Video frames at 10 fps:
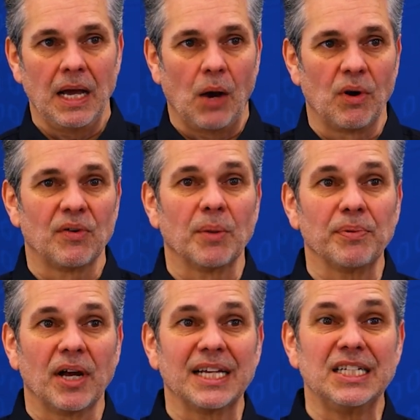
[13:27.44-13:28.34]
However, the
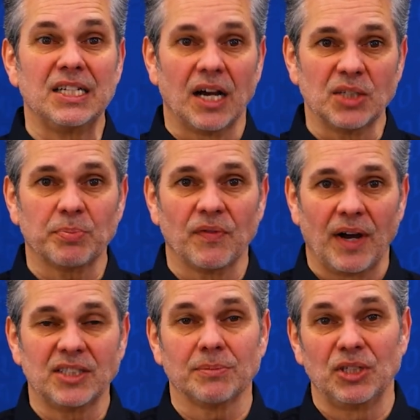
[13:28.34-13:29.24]
plugin does
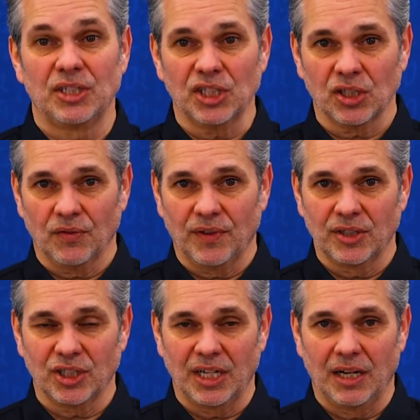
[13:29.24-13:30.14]
provide some additional
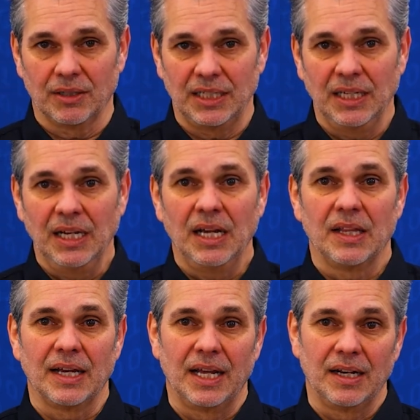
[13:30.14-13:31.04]
functionality
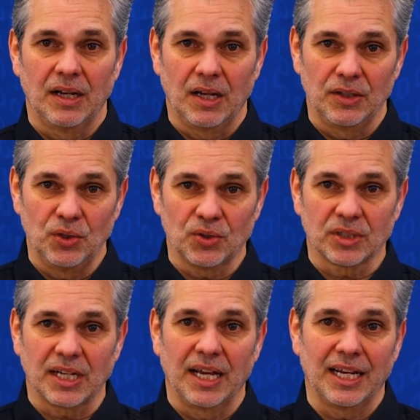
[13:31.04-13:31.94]
that user
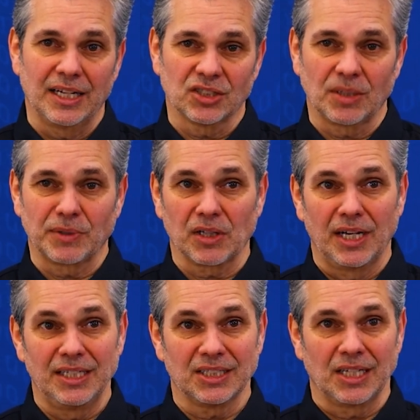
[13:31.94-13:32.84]
tagging in the subject
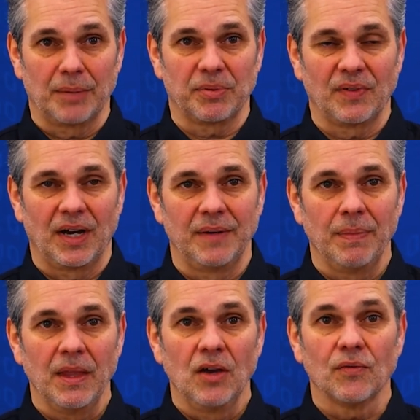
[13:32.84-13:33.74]
line does not provide.
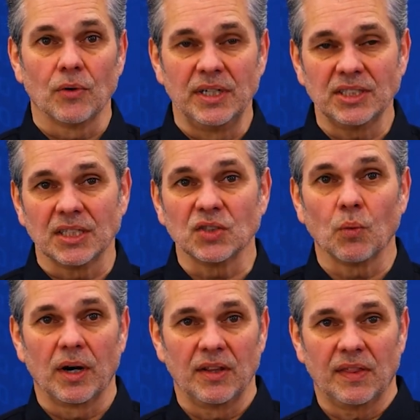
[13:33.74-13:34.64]
For instance,
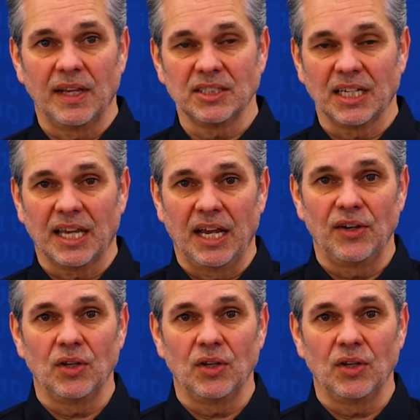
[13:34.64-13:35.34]
one of the things it can